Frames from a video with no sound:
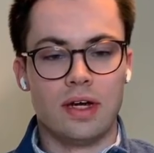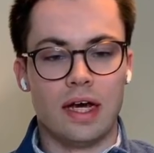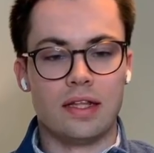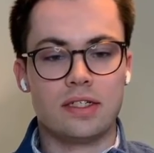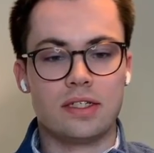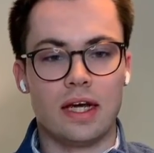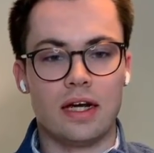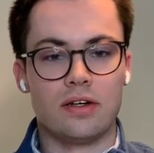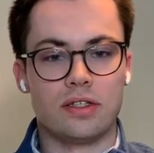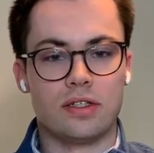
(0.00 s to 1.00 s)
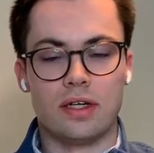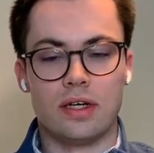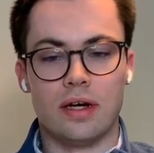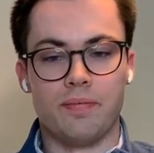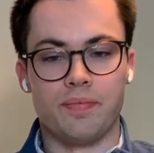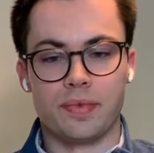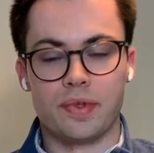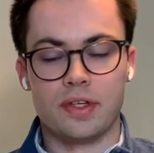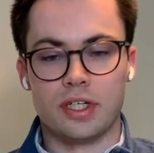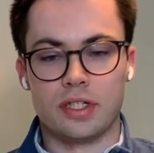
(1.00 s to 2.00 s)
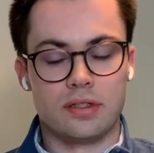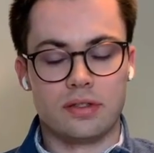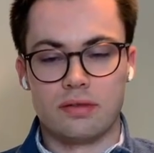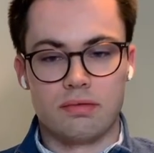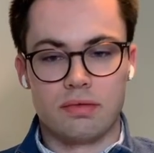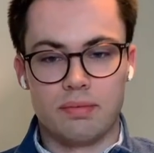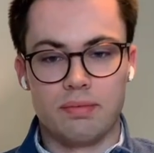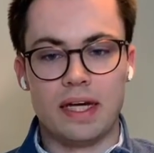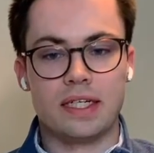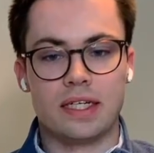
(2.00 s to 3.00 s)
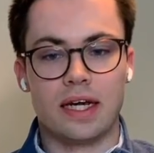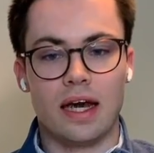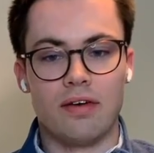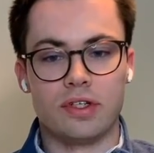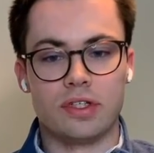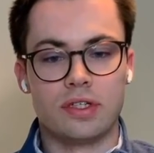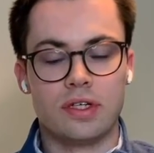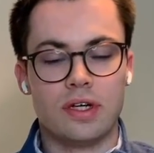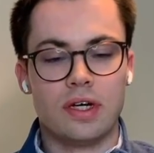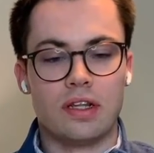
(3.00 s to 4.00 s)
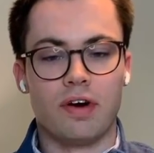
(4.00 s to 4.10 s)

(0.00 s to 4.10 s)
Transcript: And this standard just basically covers the